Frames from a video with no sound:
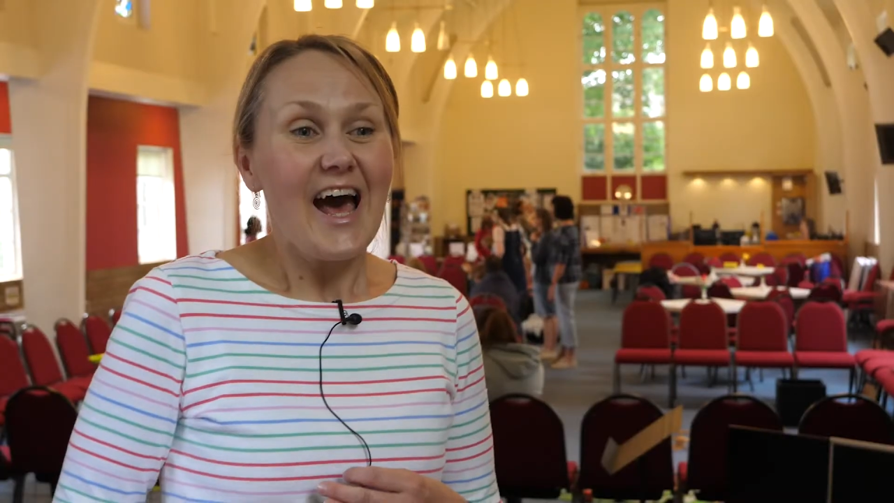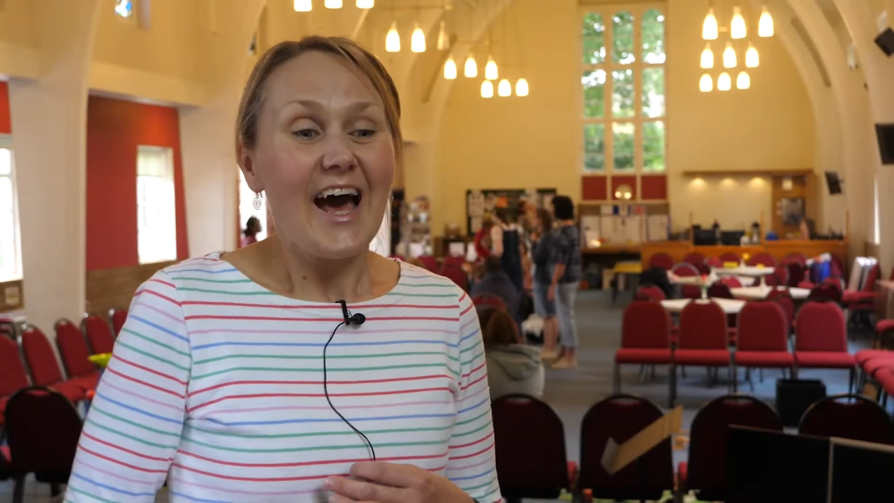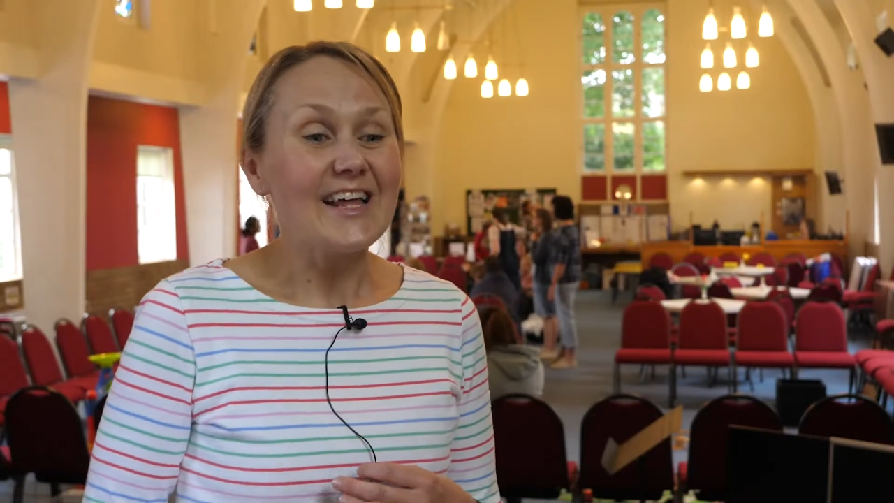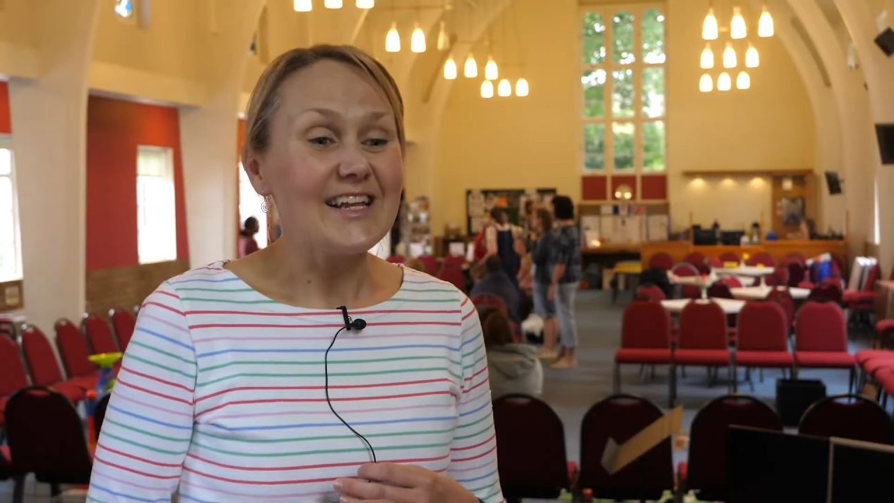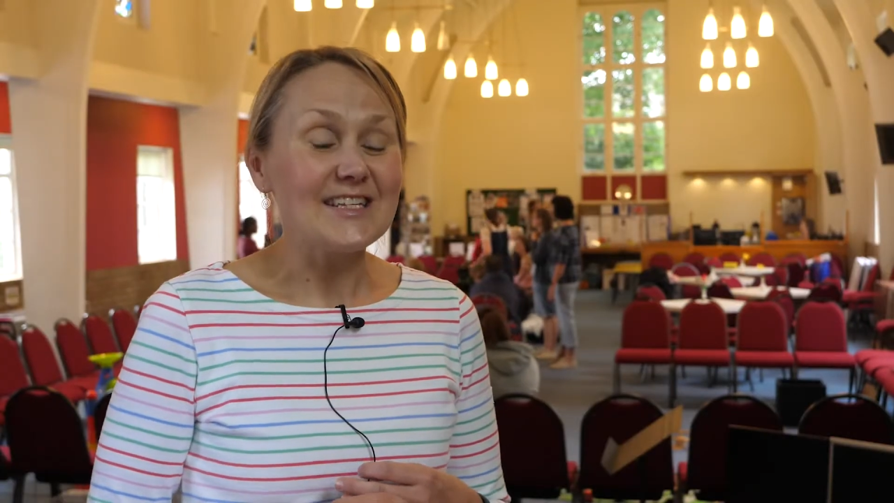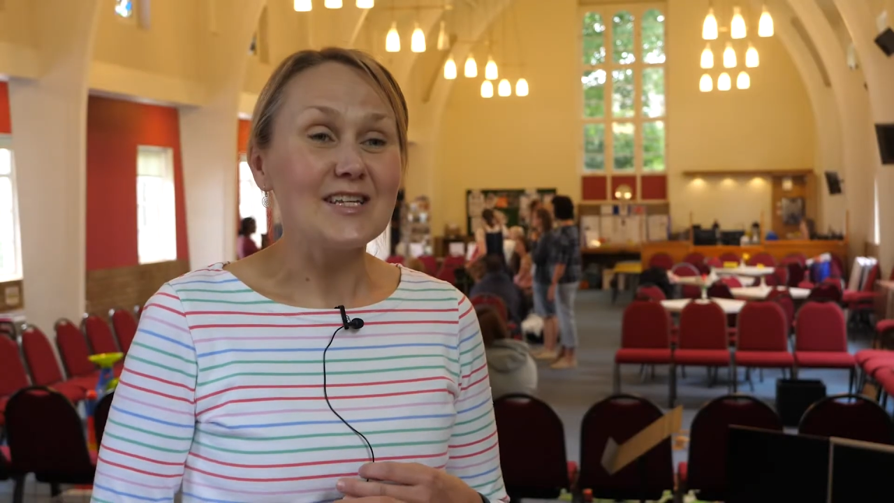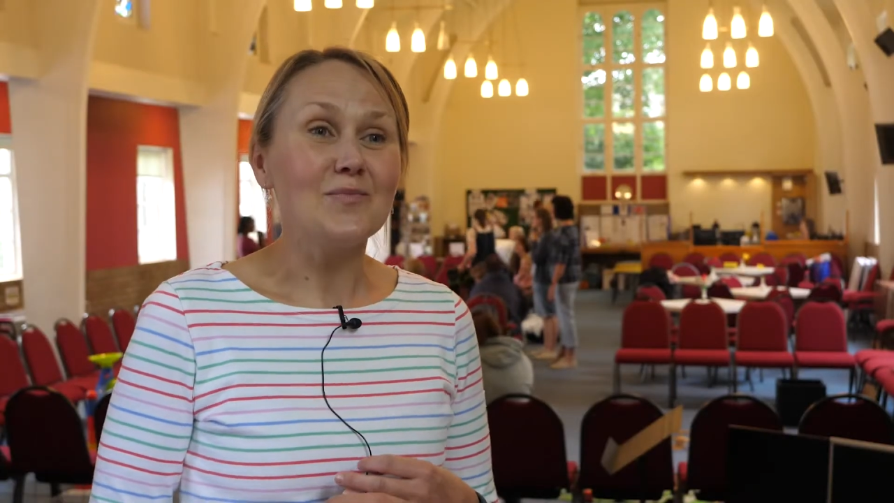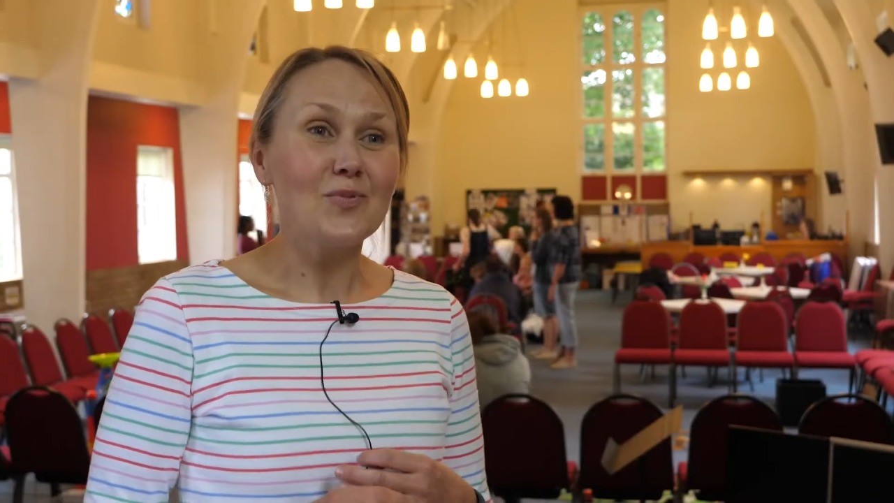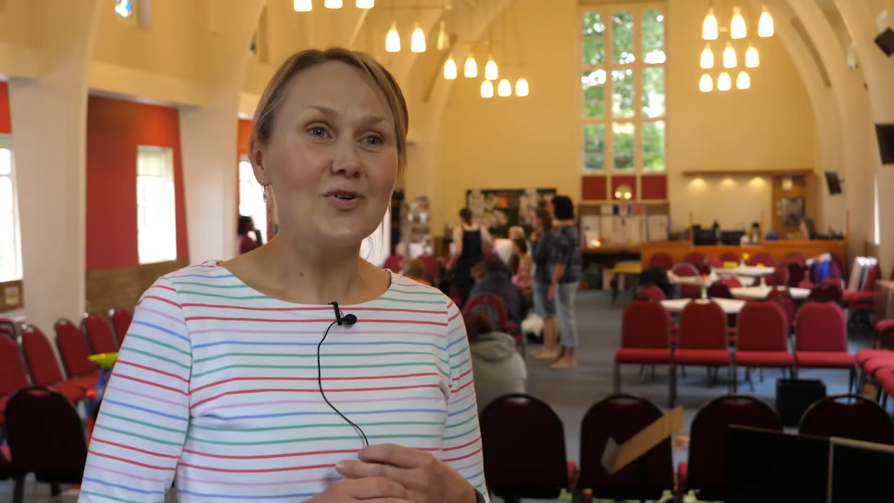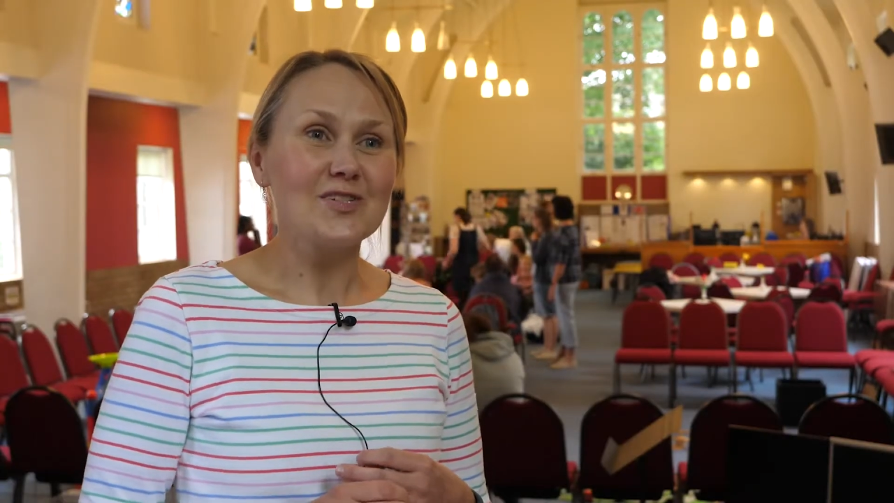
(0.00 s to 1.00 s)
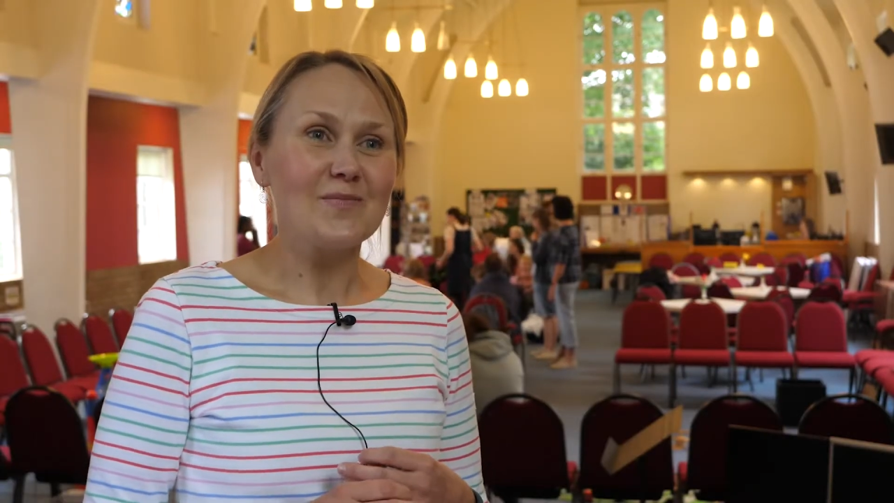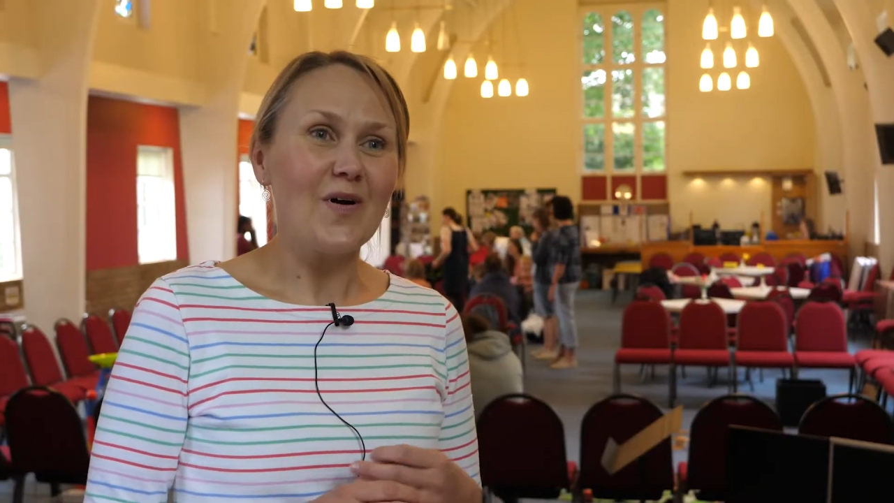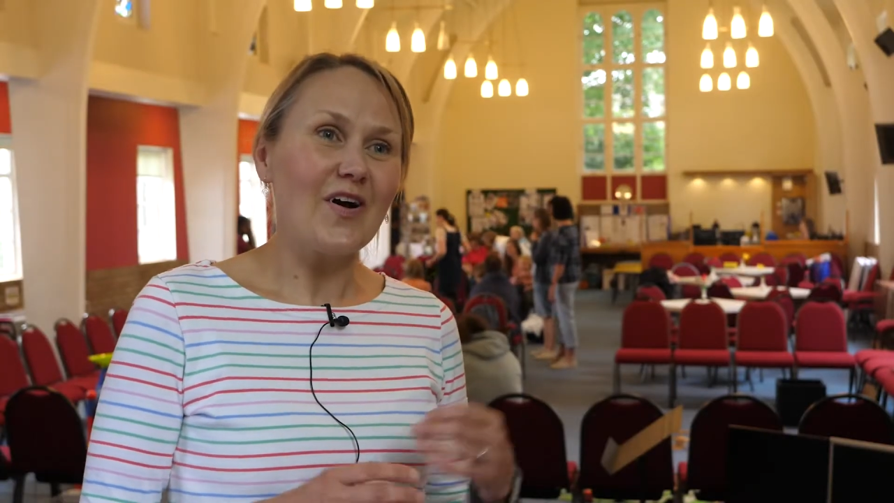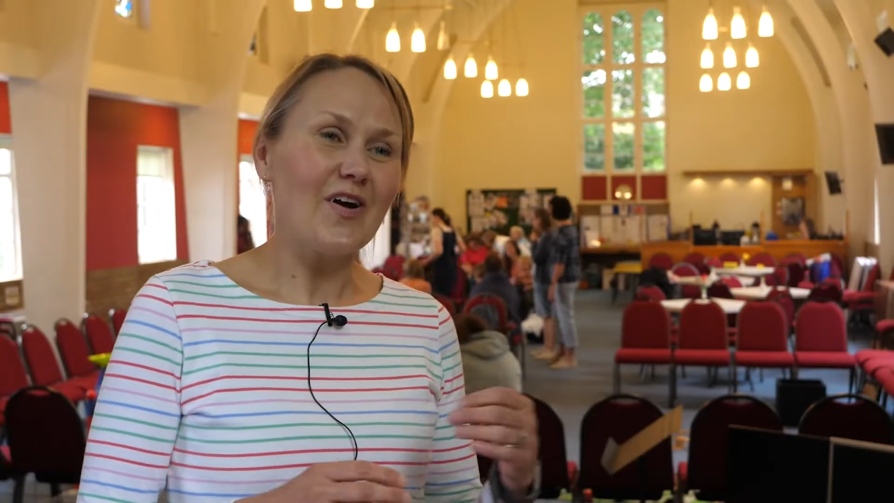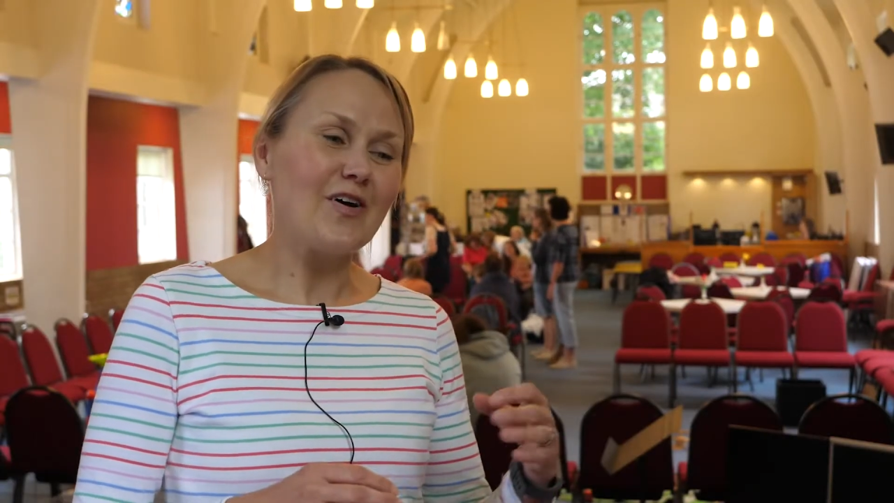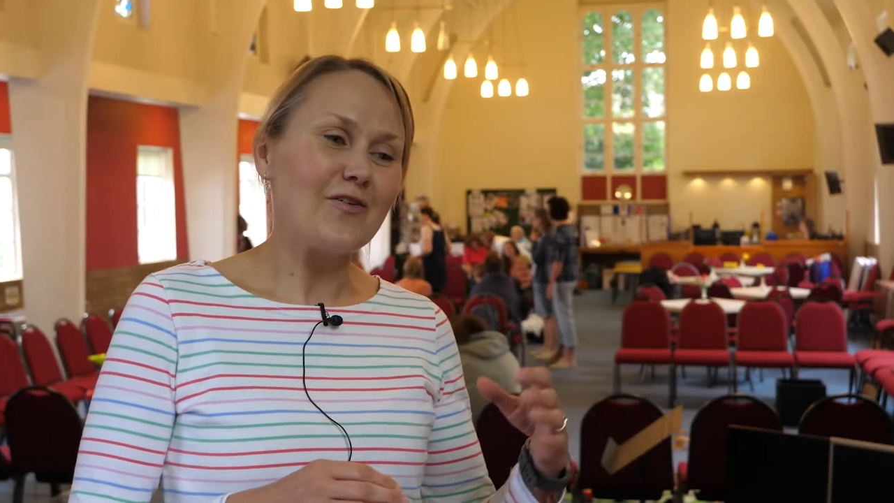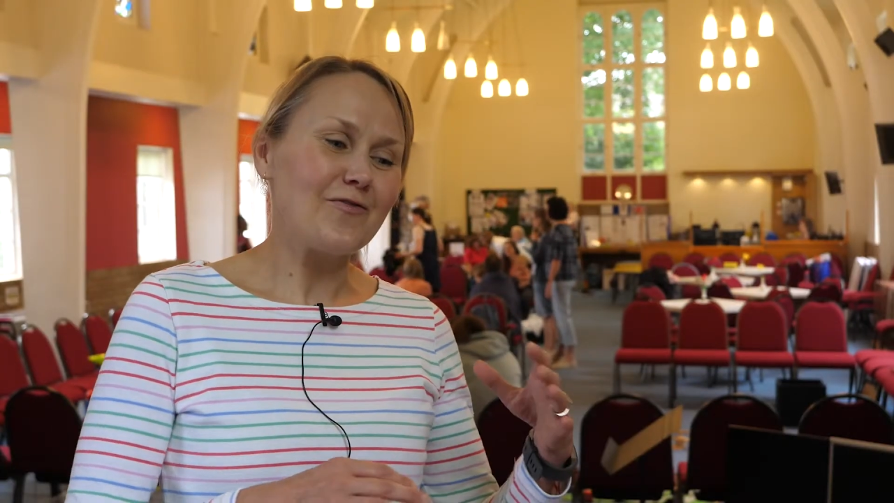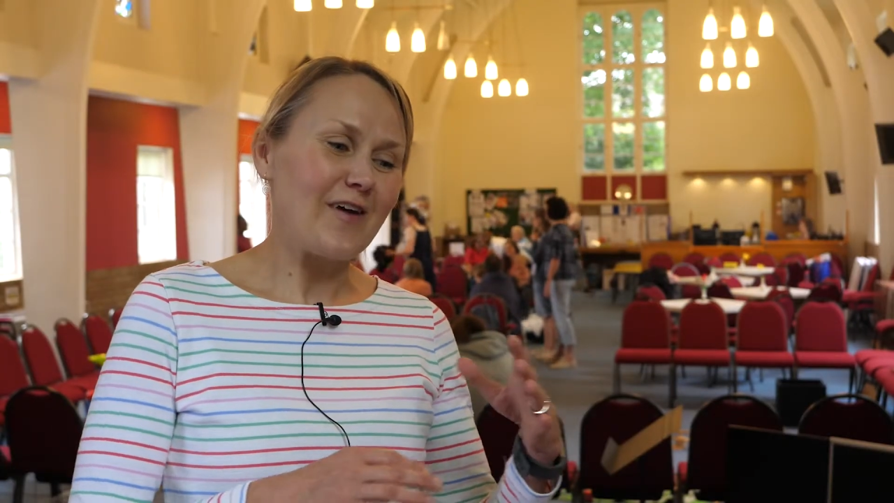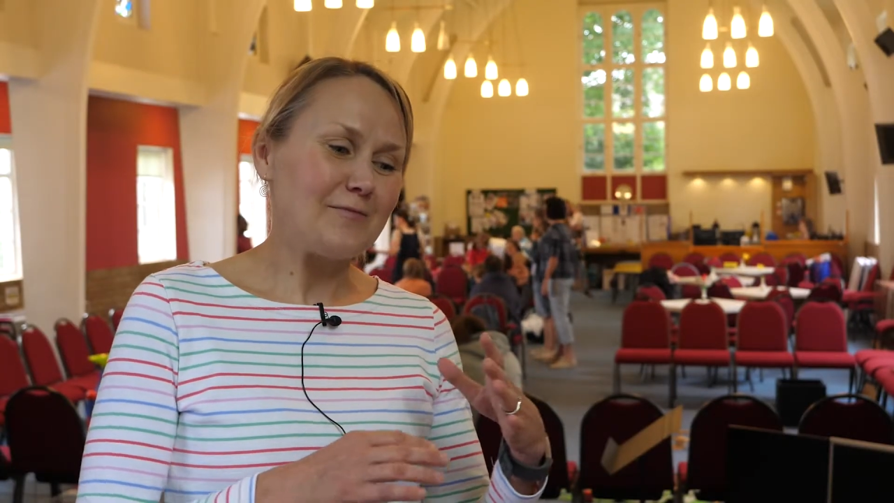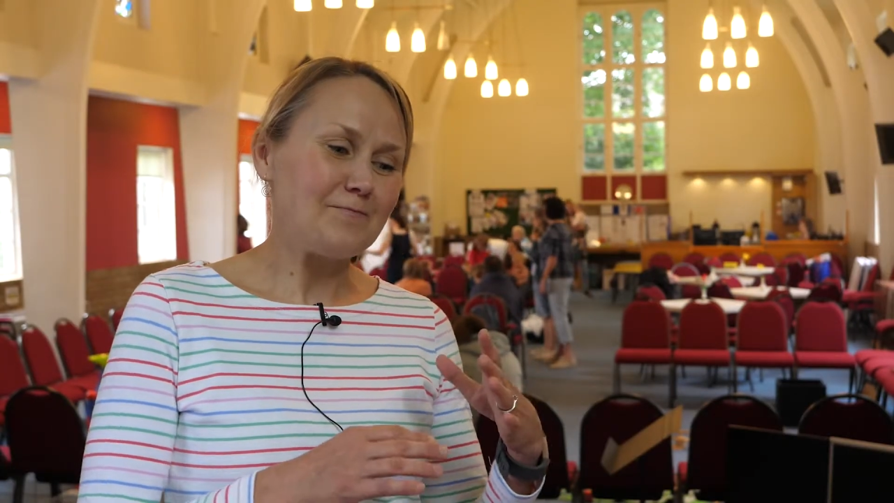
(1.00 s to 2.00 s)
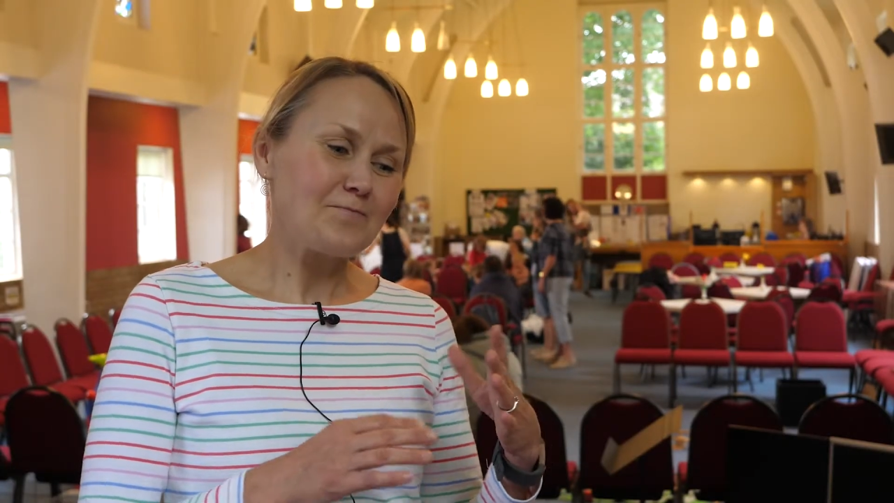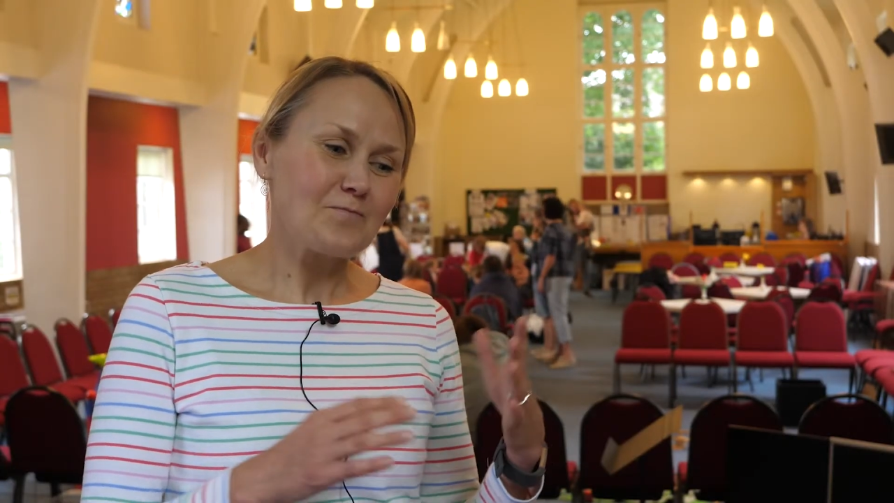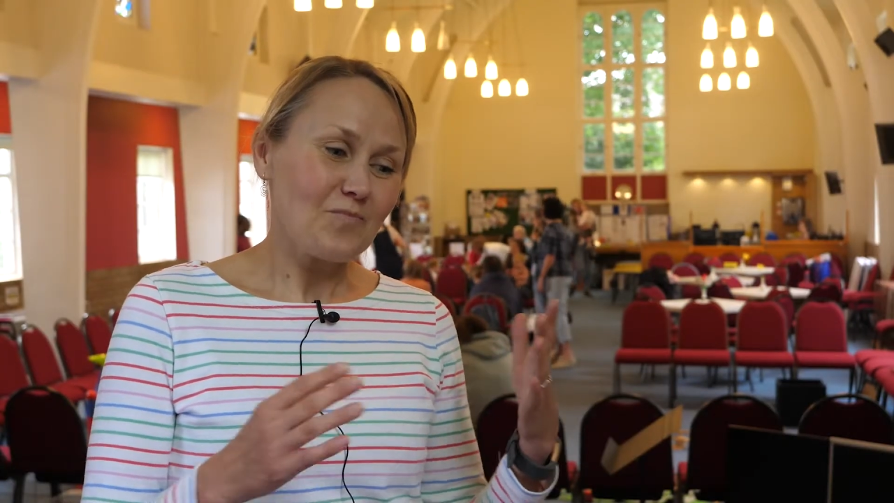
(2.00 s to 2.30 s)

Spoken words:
And it's an important part of